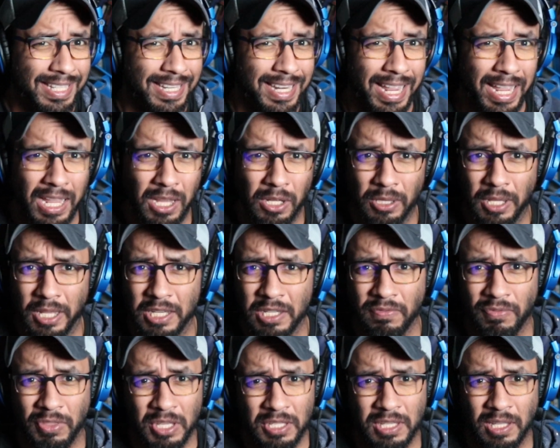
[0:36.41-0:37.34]
tail end
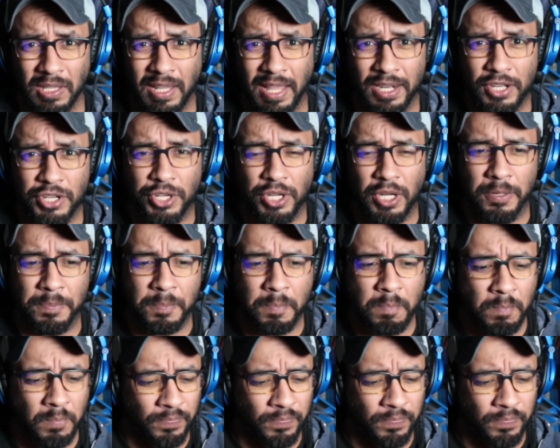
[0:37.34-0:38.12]
of this election.